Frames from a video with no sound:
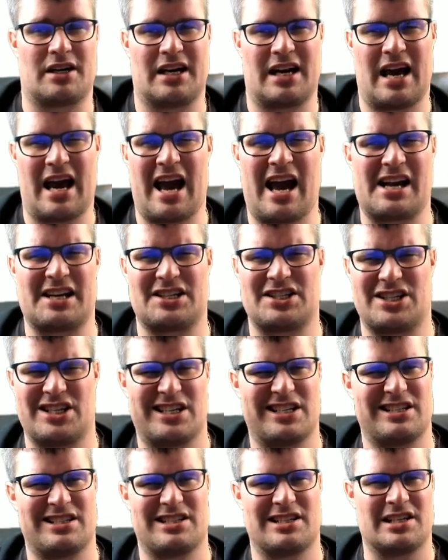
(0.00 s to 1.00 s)
And hash
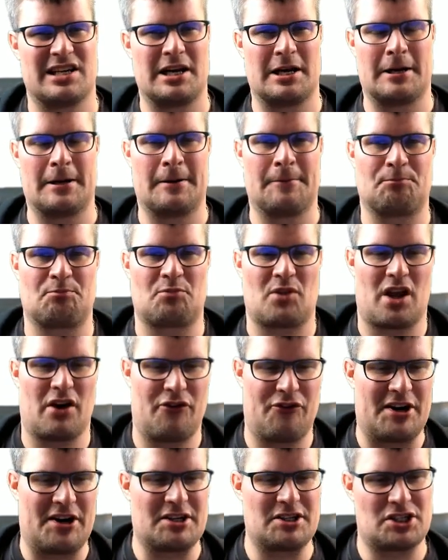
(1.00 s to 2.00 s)
is a
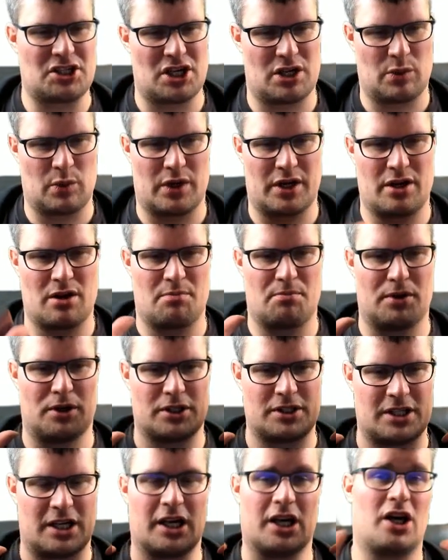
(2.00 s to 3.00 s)
function where you
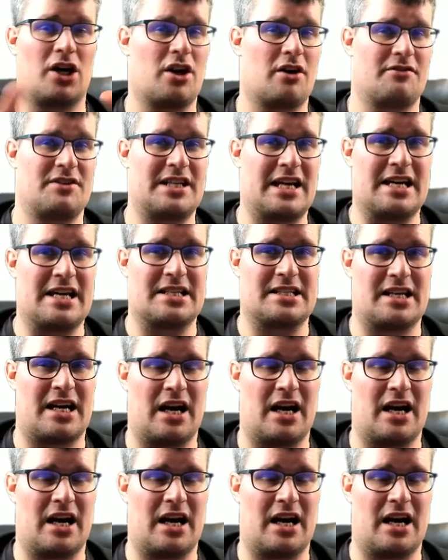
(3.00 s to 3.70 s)
put a lot of data